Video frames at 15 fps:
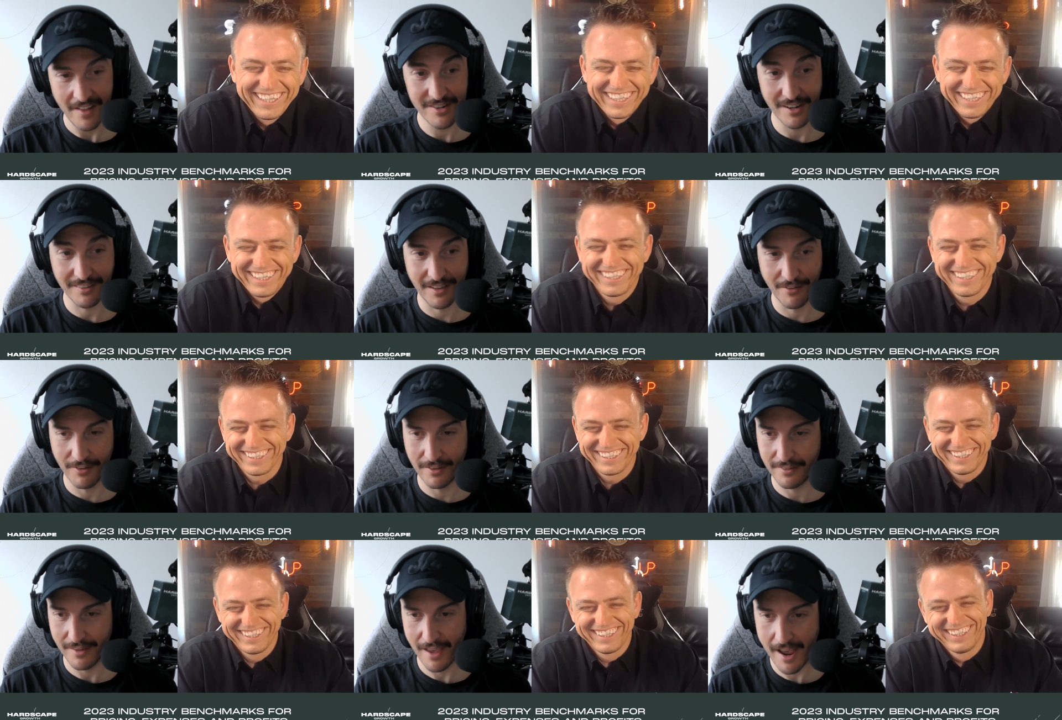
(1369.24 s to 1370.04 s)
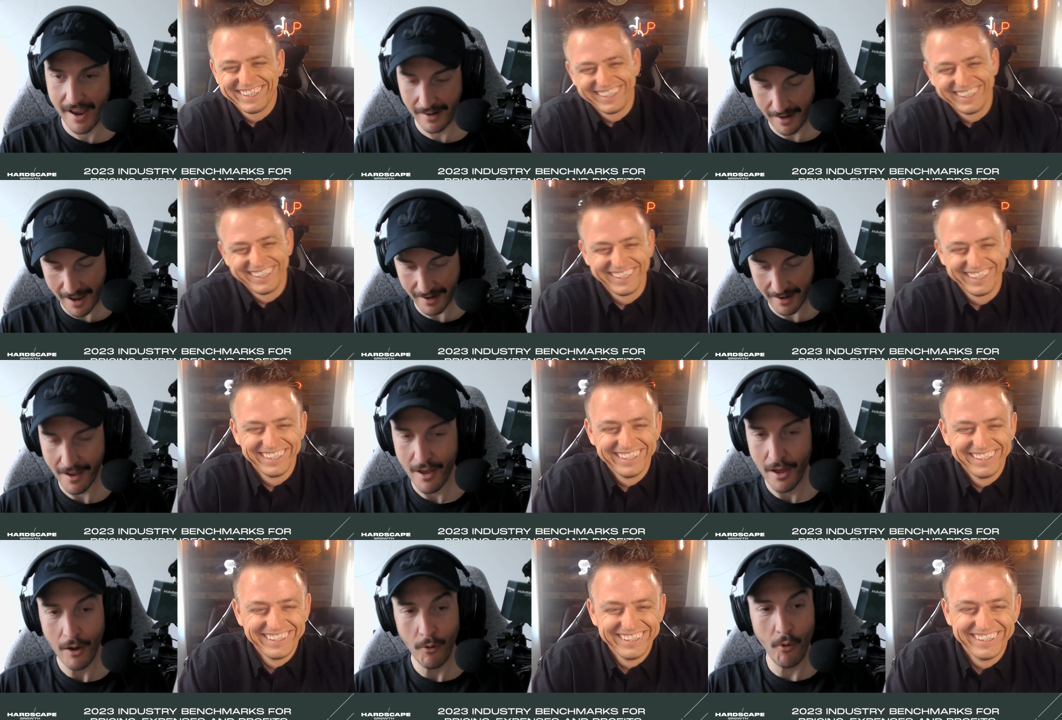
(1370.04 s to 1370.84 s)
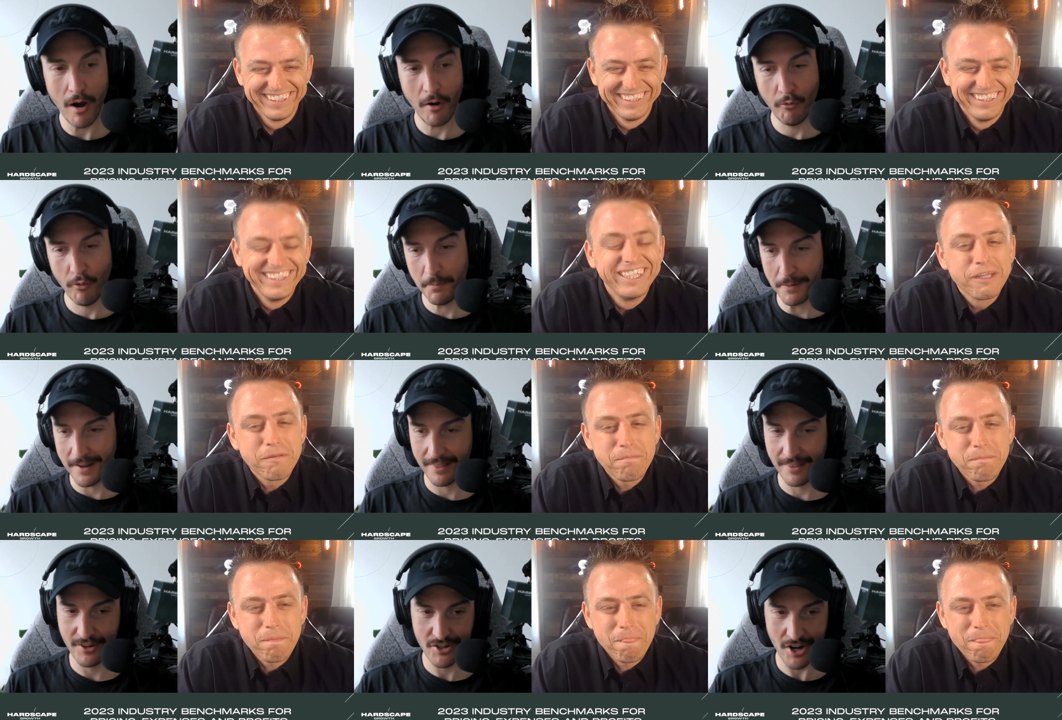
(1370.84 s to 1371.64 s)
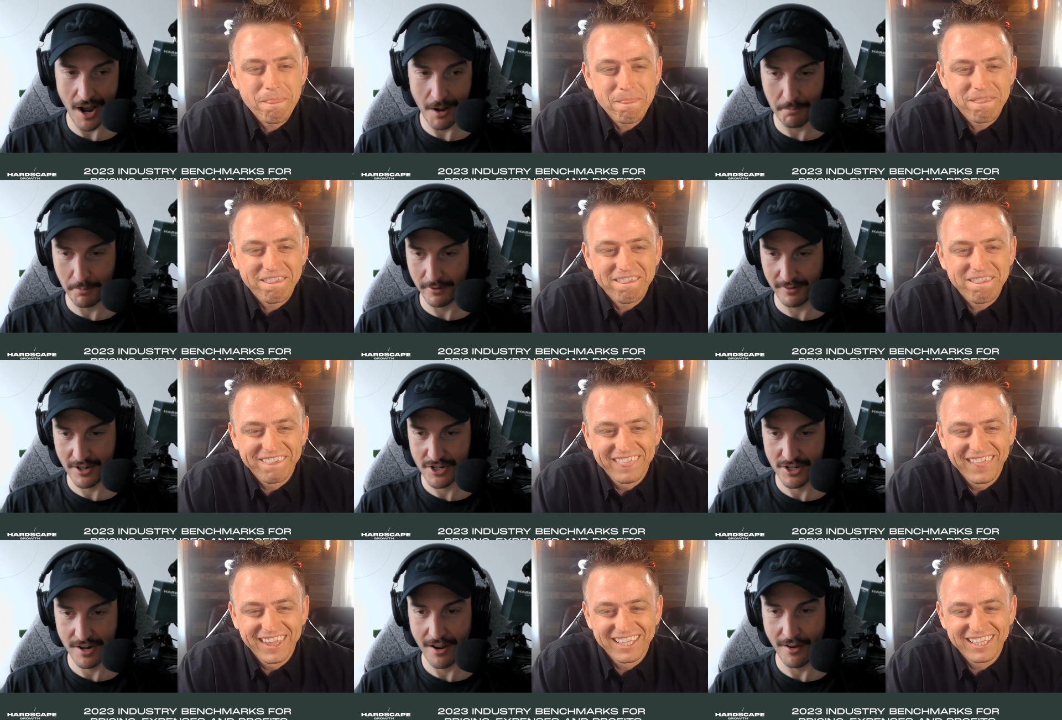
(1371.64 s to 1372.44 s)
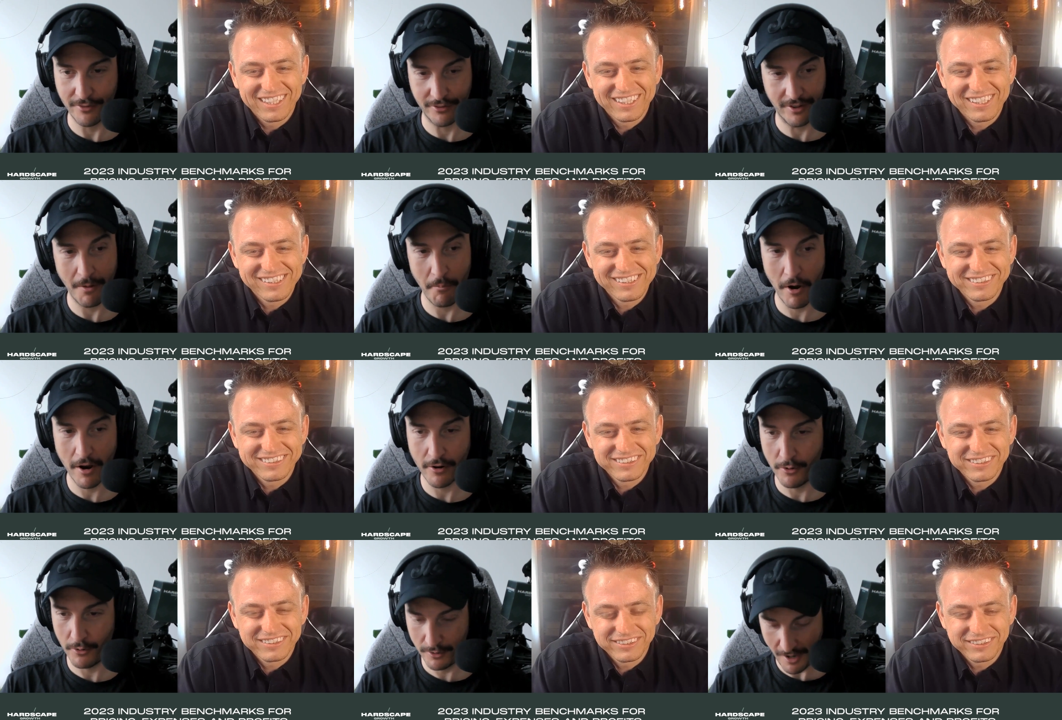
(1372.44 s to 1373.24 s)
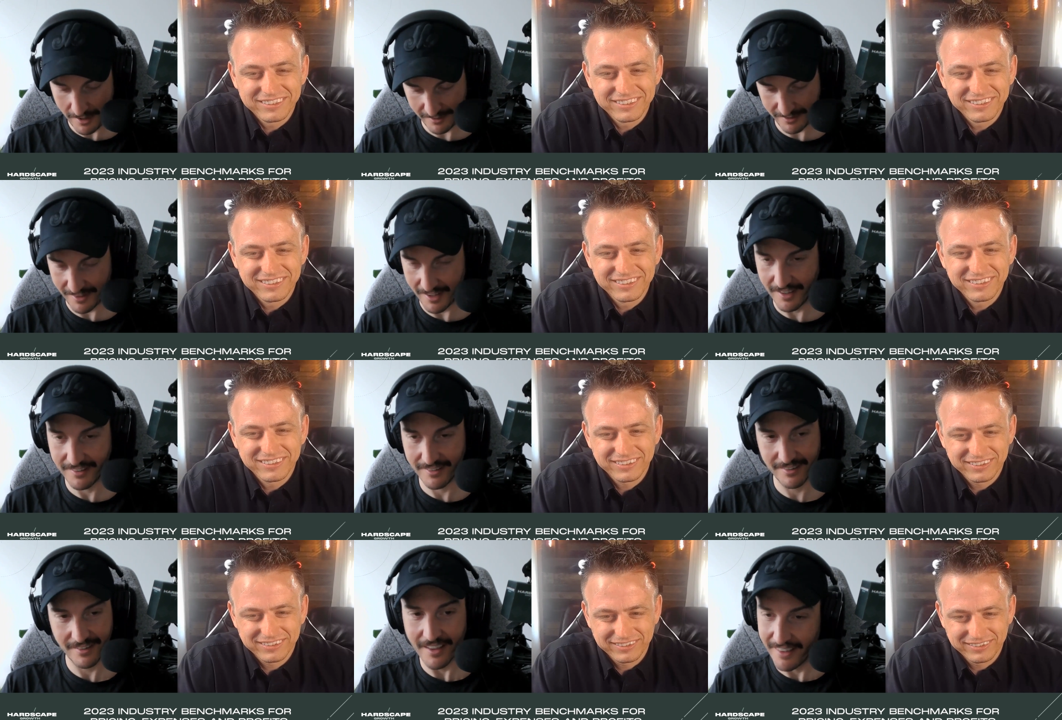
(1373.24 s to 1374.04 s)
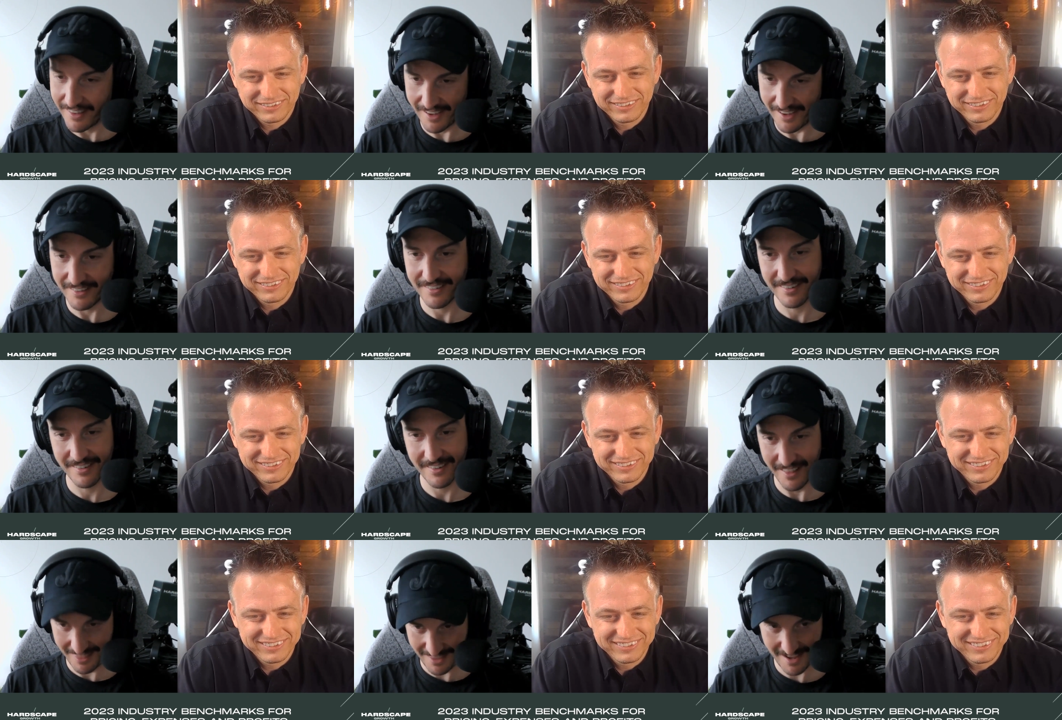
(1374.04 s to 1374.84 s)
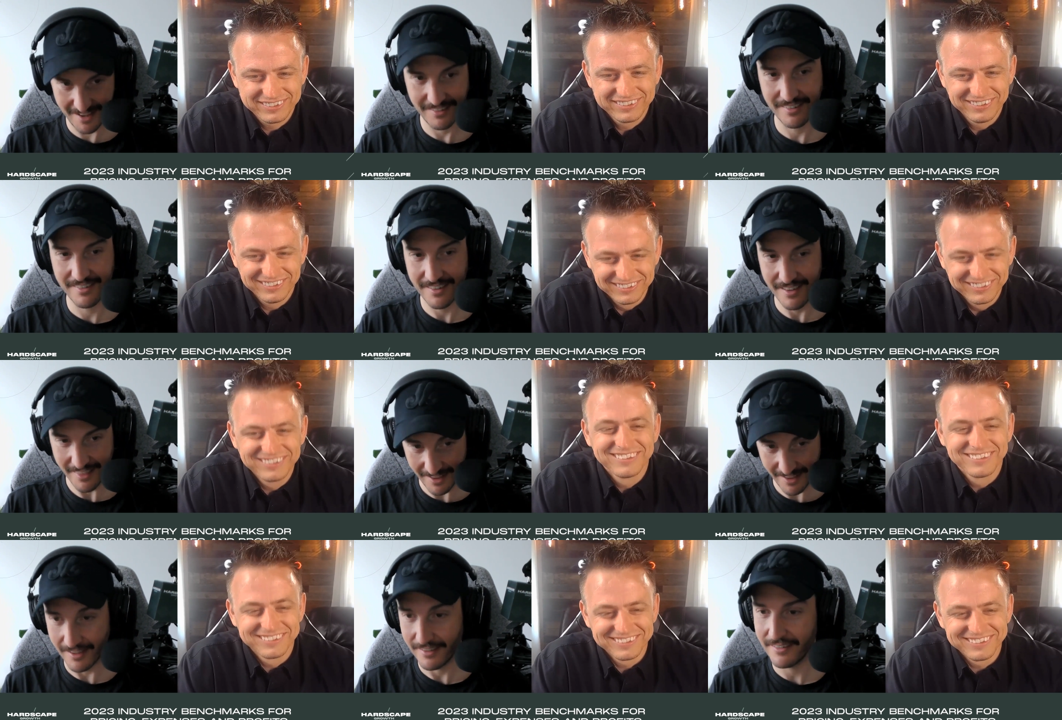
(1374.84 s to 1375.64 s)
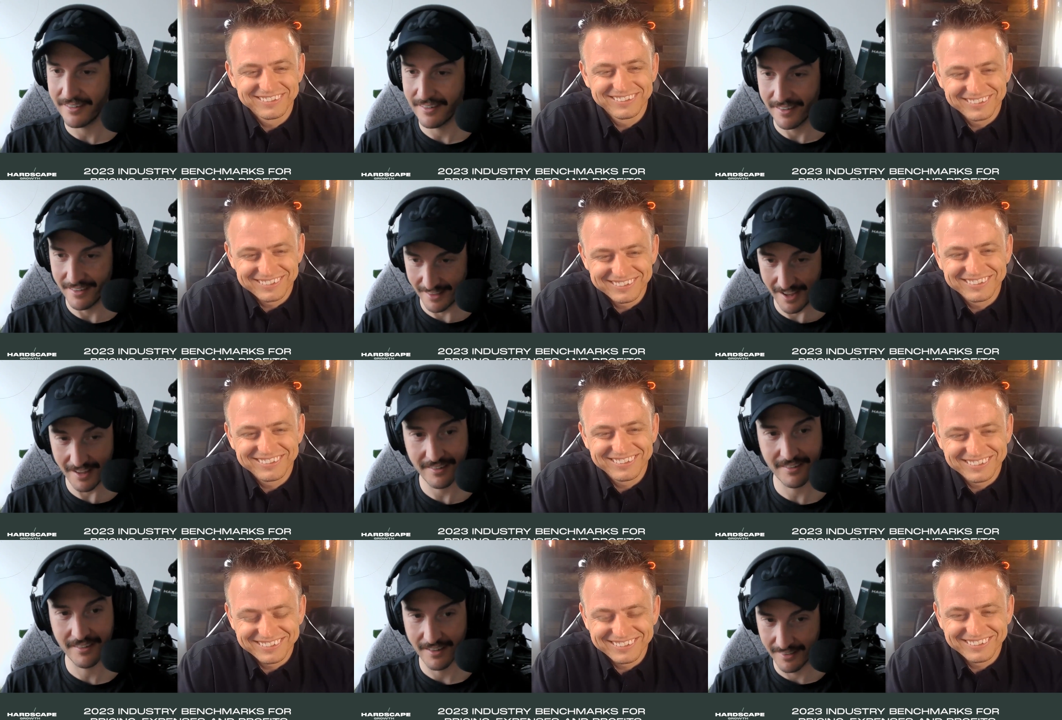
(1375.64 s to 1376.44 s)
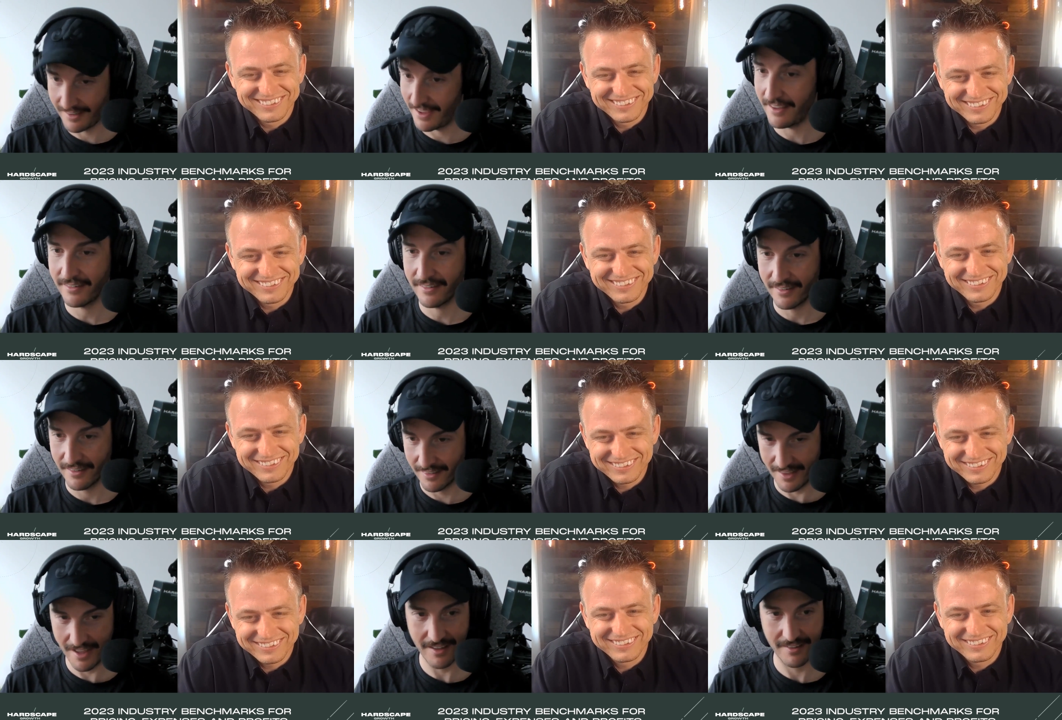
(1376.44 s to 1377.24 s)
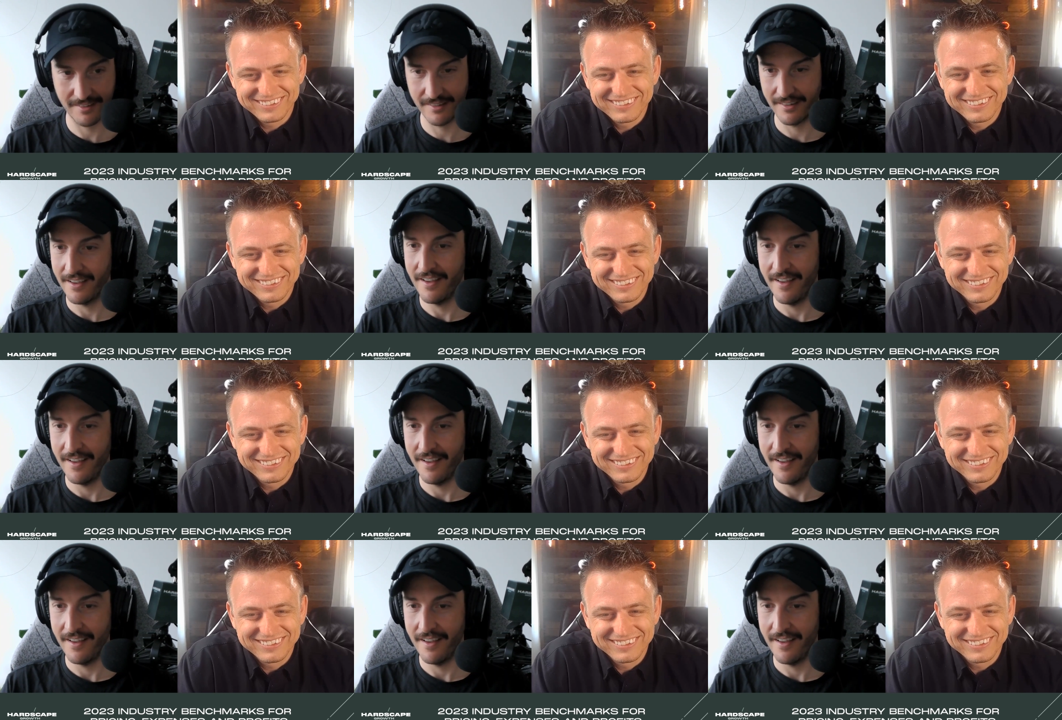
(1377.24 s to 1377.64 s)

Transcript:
Speaker 1: just even saying like what would be the job position of someone who does this, this, this, this, this, this, this,